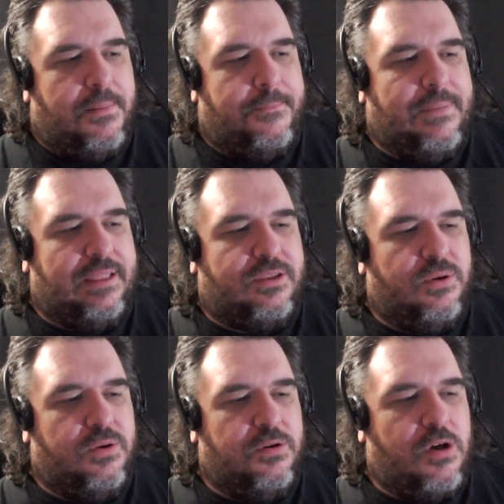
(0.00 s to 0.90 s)
but
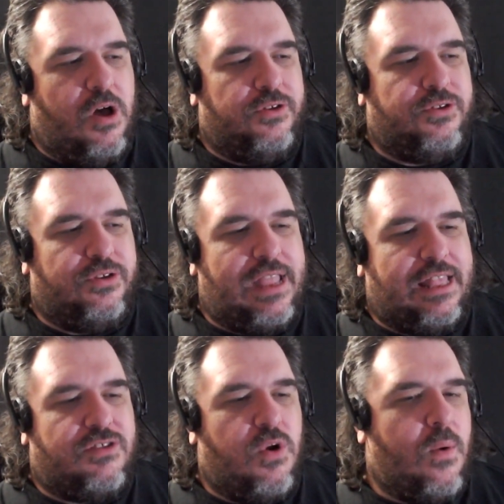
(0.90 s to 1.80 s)
to also like
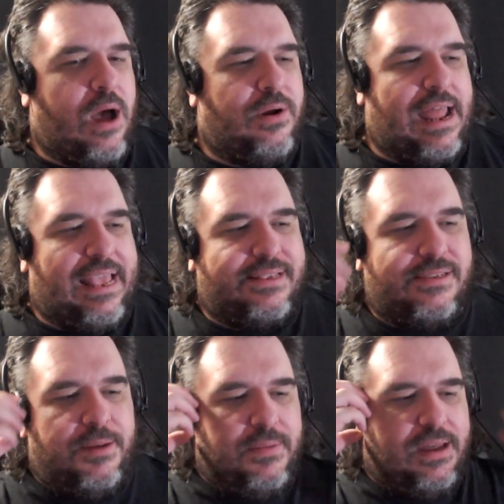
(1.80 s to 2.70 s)
throw out like
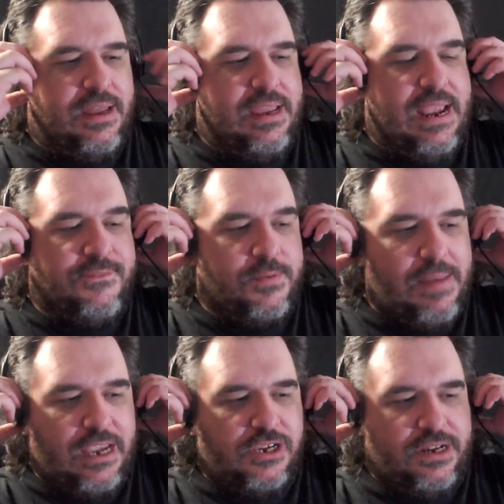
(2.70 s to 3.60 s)
some
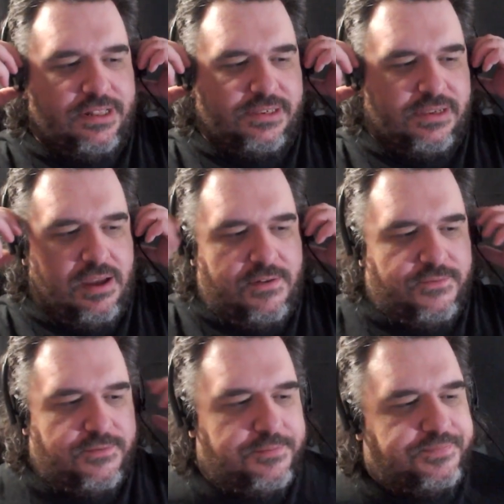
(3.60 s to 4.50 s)
information and stuff,